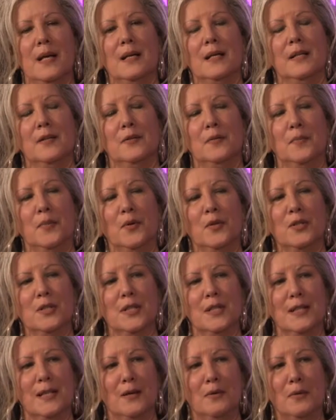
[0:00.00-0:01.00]
little
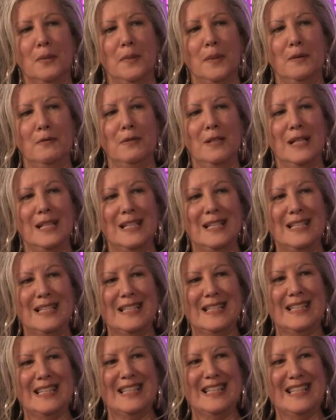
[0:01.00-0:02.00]
portion now will be
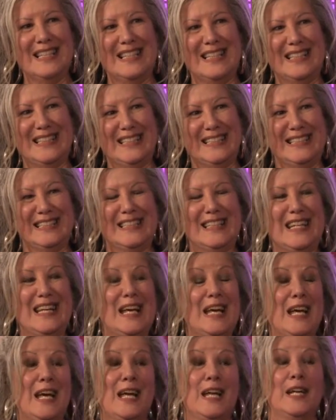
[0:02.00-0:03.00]
released.
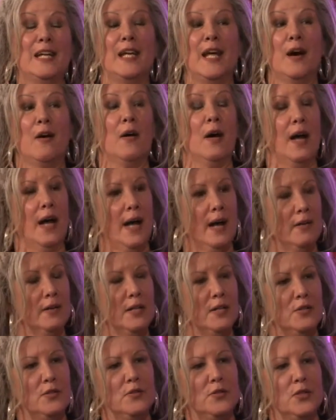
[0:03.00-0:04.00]
Now, how
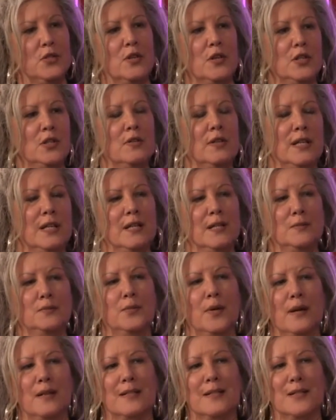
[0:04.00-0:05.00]
did you start your healing
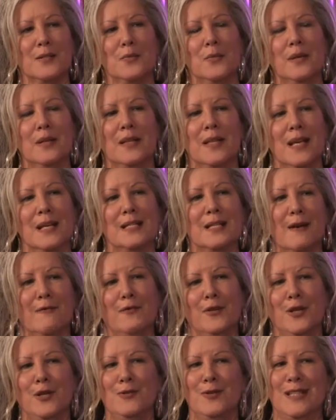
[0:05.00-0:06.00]
process? What things have
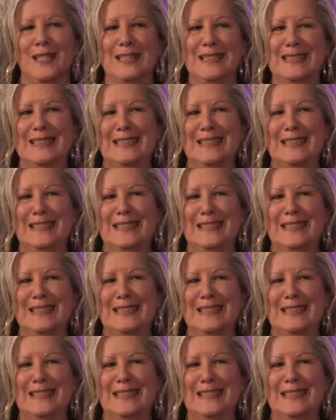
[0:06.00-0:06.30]
you done?